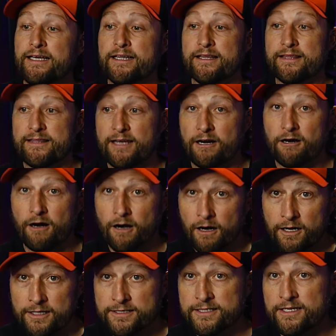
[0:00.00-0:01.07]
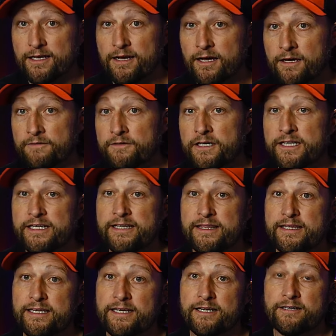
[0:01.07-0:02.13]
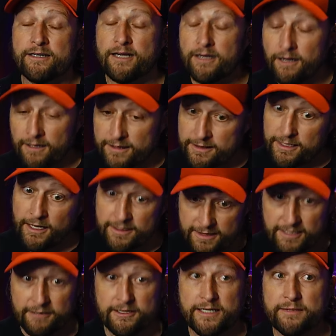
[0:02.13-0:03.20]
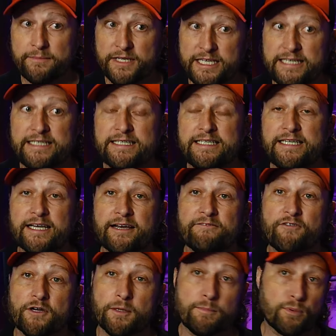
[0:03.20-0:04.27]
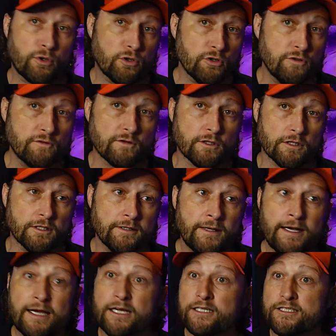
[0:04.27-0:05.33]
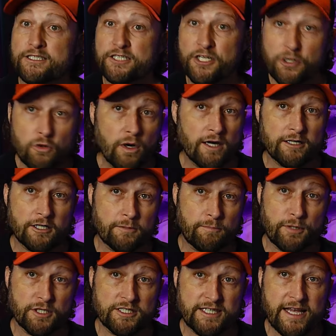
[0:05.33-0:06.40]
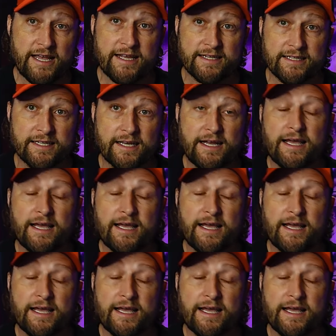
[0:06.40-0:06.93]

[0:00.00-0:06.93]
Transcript: their odds of an Ethereum ETF approval 200%,